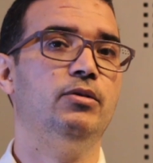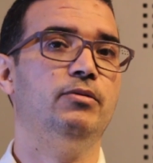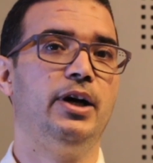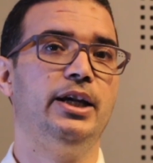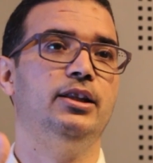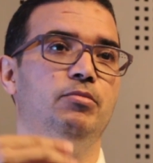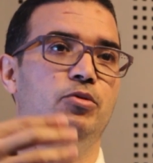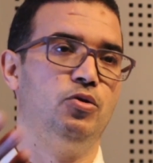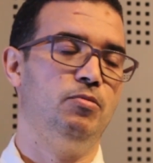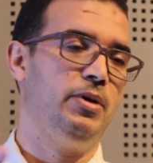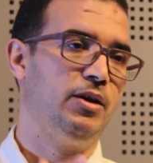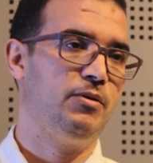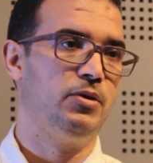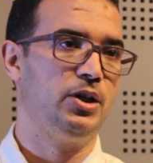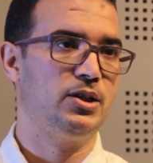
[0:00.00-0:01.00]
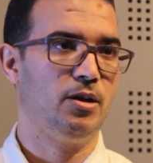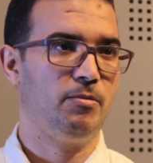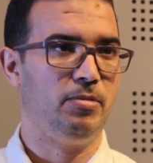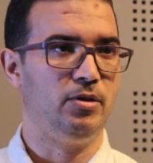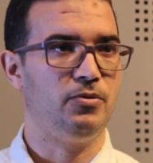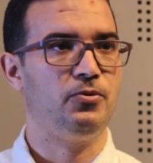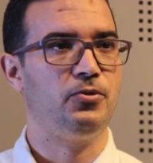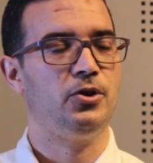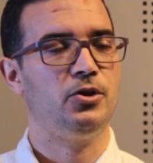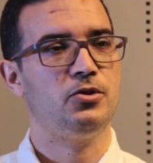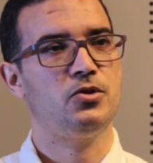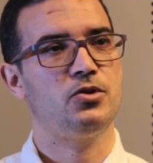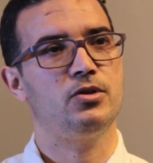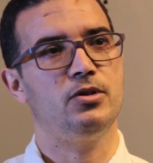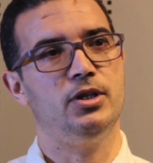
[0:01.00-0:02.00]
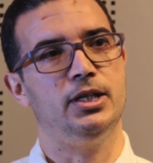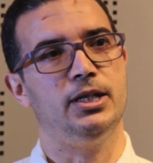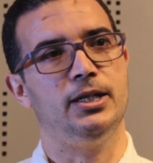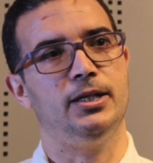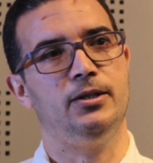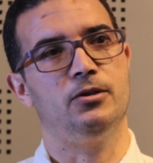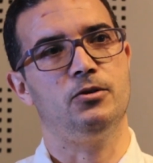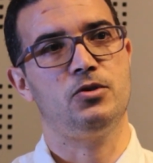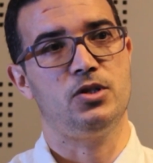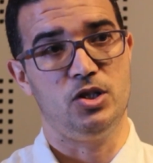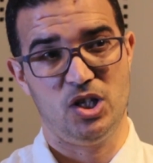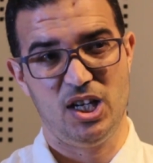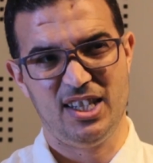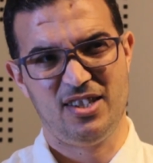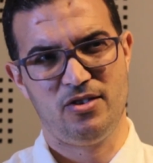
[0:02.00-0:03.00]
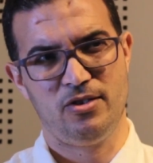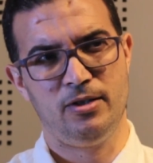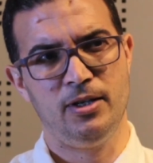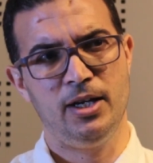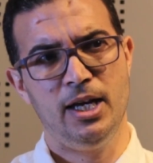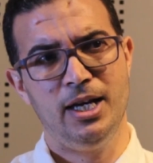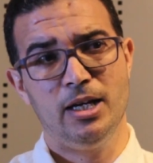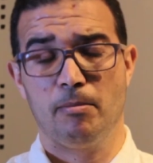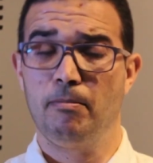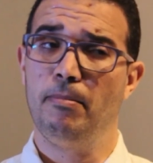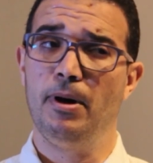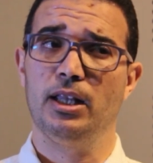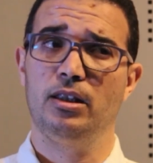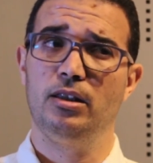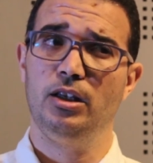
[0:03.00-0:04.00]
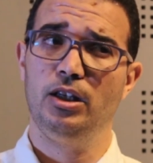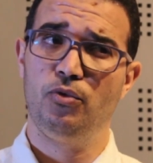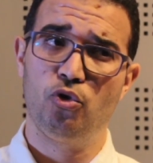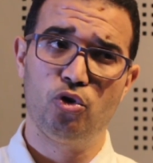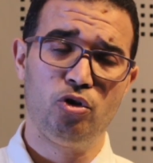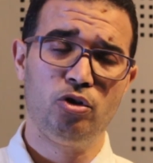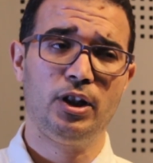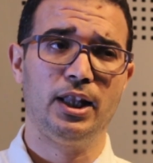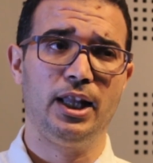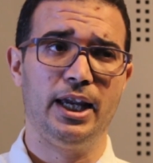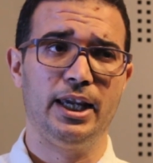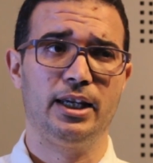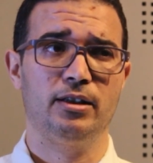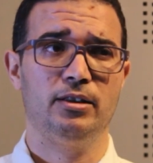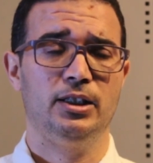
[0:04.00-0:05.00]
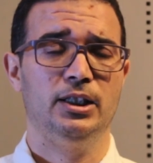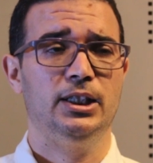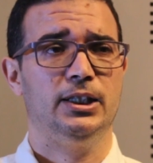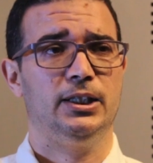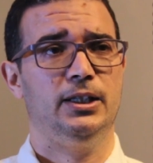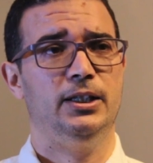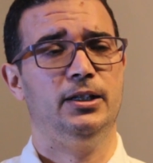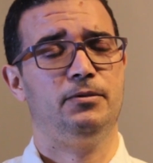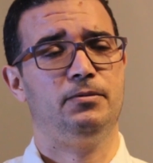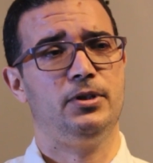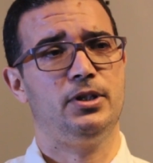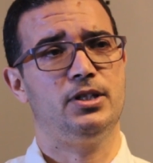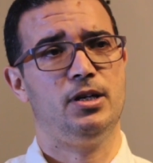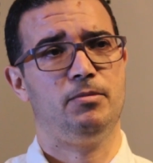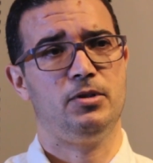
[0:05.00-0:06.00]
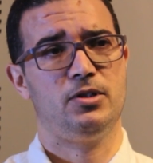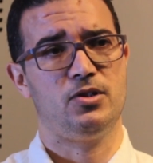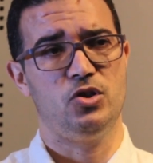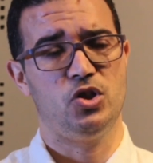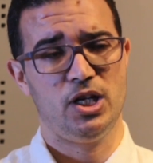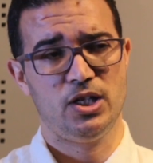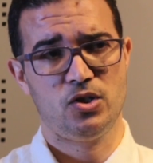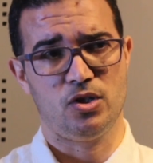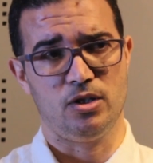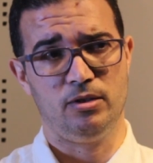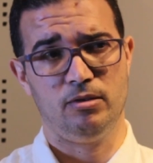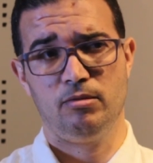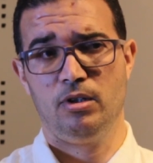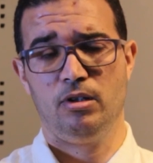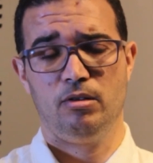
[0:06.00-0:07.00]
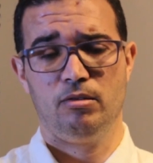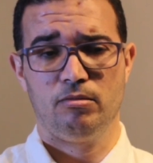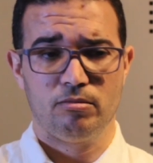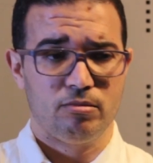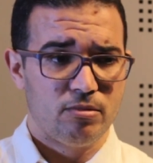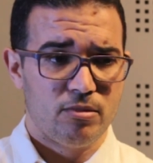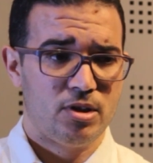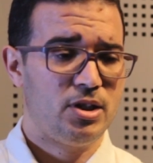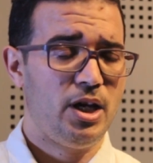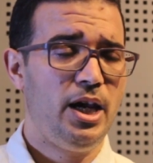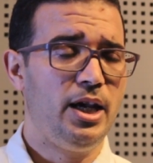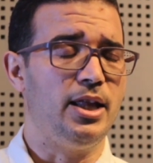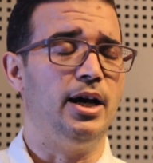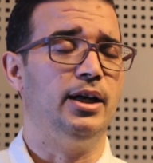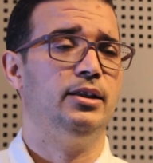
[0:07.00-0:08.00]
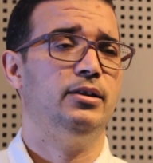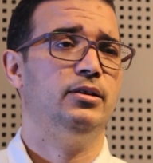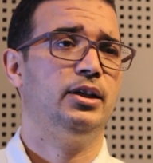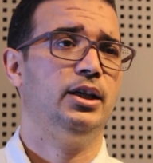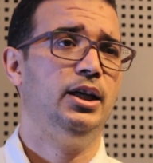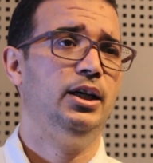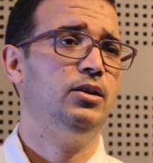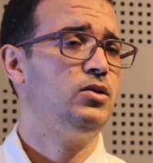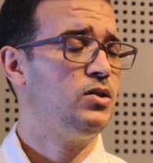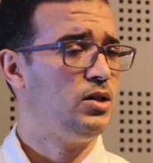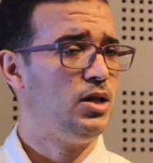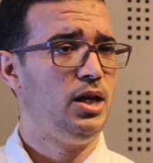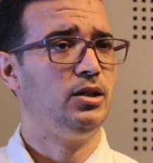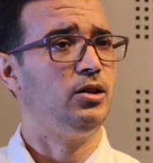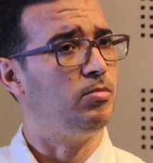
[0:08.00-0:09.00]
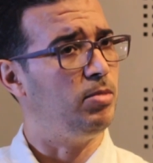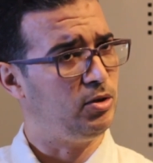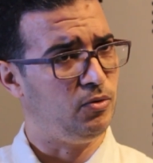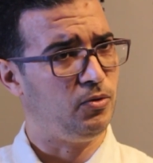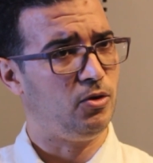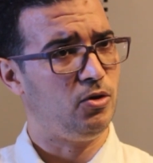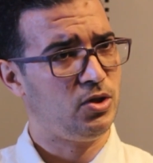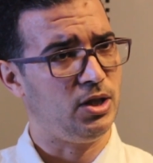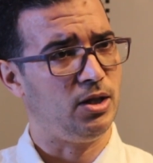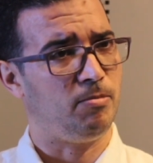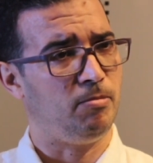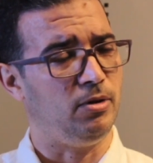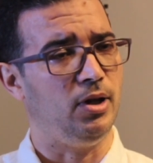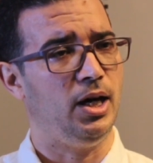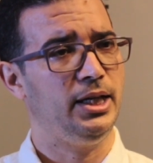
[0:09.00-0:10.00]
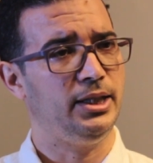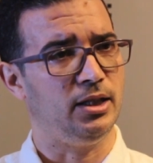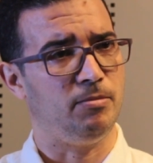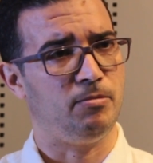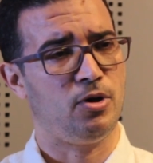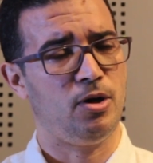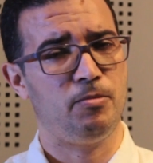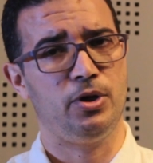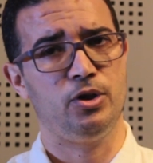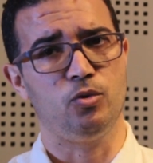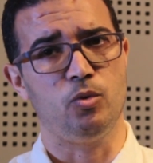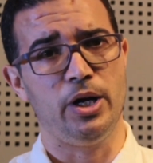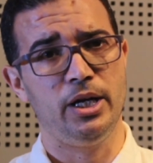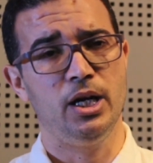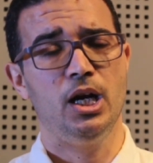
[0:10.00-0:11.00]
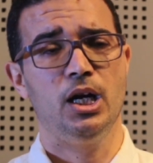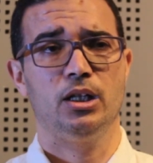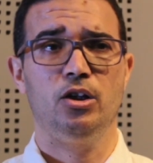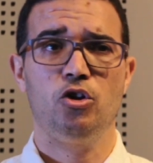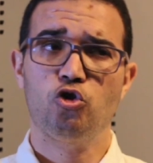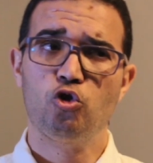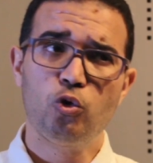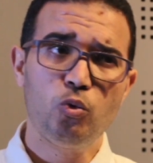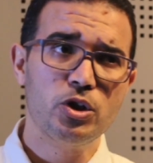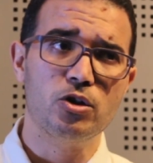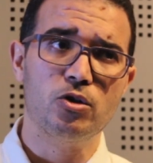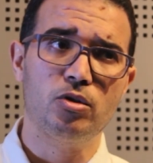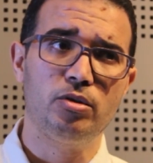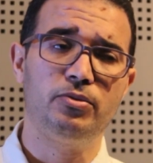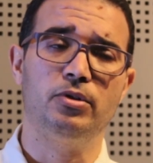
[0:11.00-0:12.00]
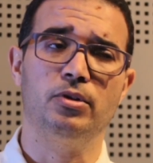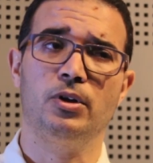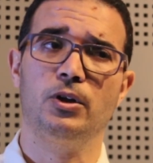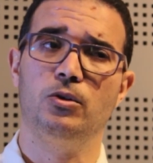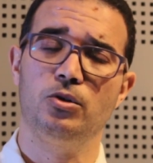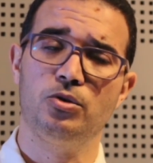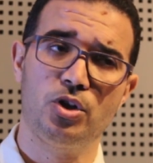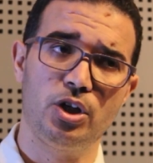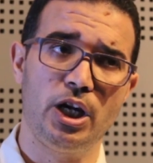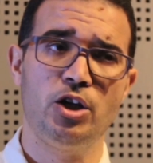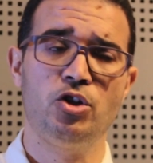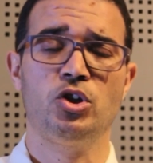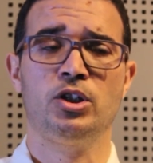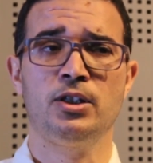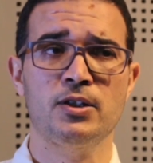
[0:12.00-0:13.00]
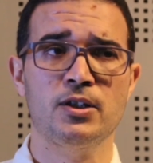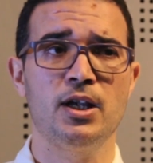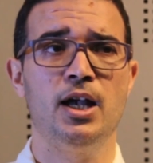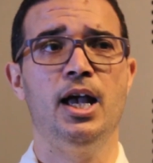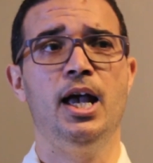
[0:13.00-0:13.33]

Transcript: invite them to make, for example, the first suggestion. But if you don't like their, for example, suggestion, say that, okay? State it, but of course in a polite and appropriate way. There is always a room for negotiations,